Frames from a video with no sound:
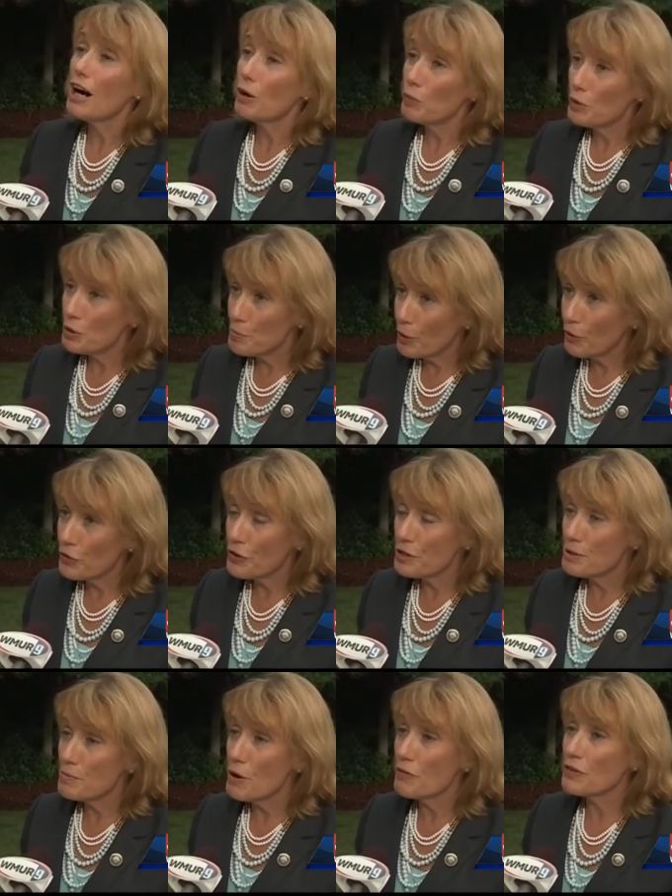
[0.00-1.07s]
with both of
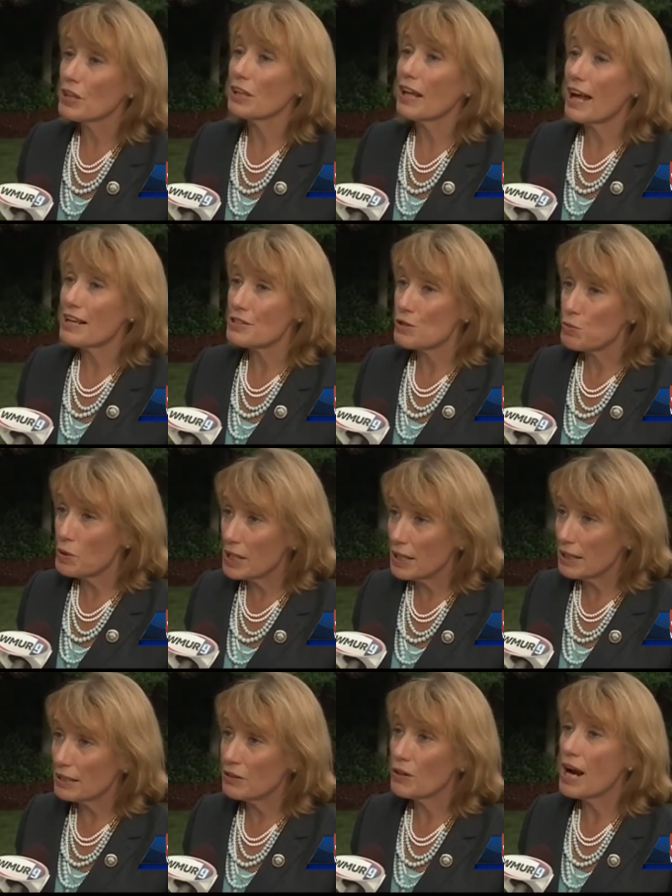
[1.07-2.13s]
them over the last
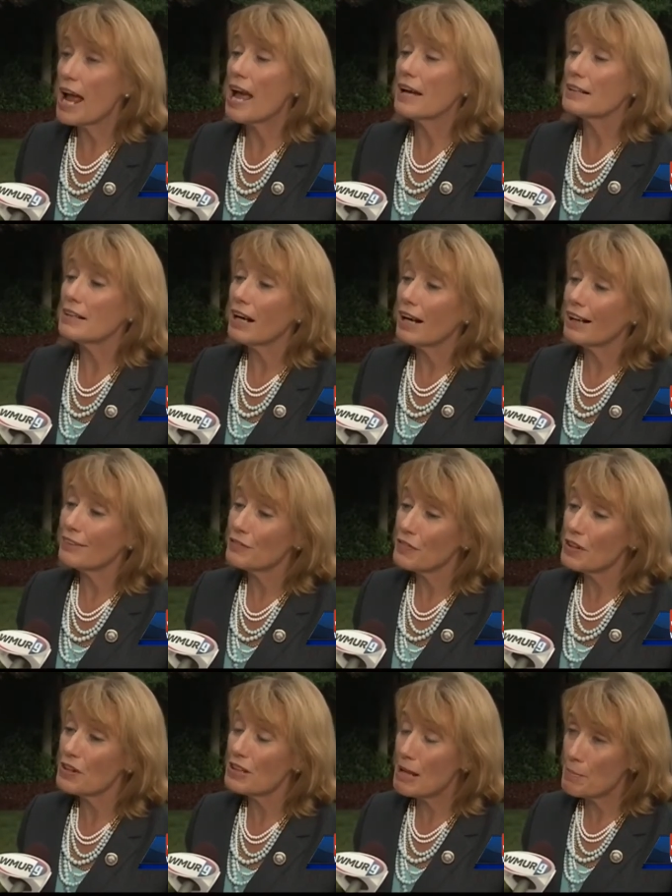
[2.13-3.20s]
week, and
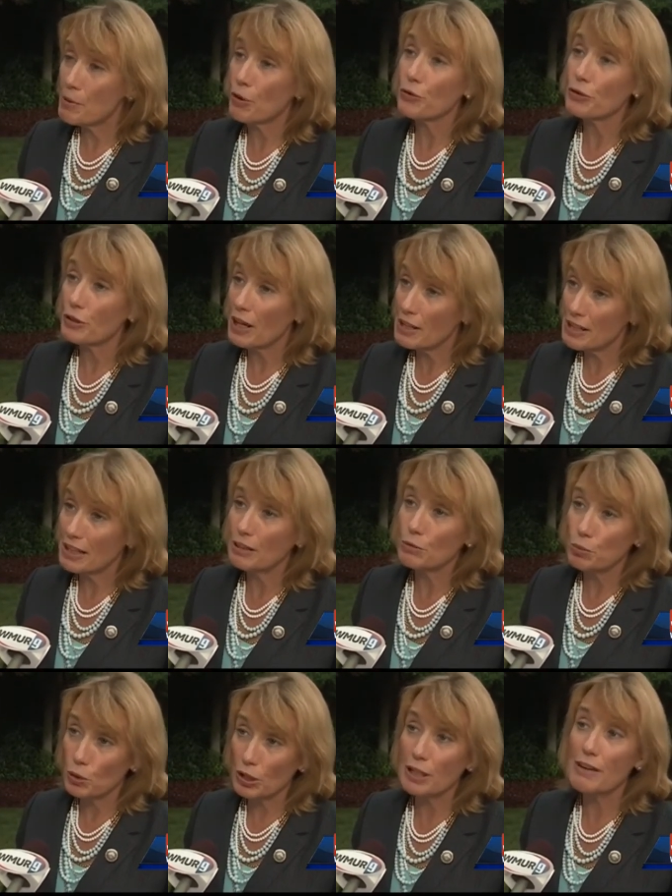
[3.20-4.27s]
they both are, I think,
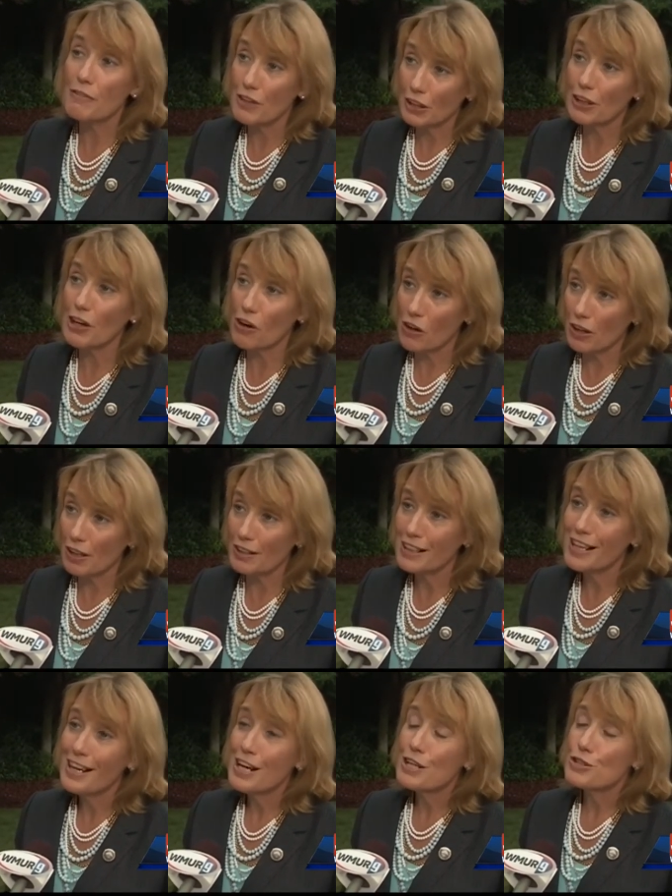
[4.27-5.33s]
working very hard
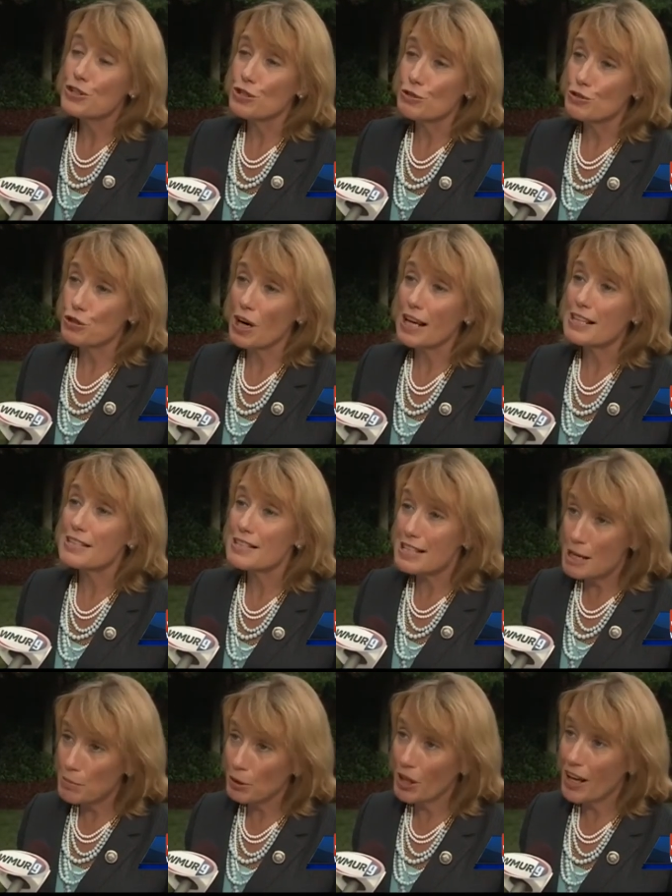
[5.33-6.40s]
to try to
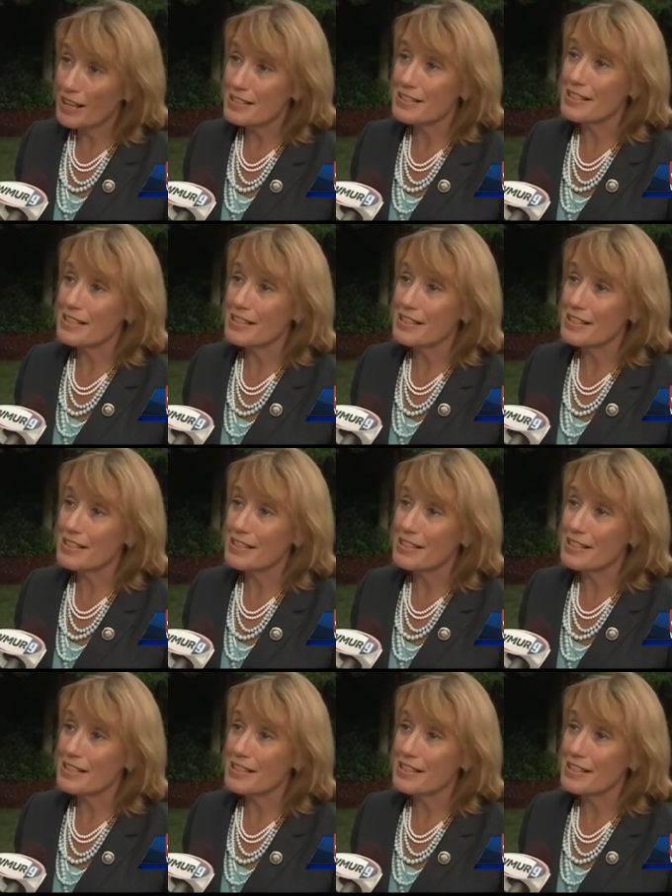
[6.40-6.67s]
stabilize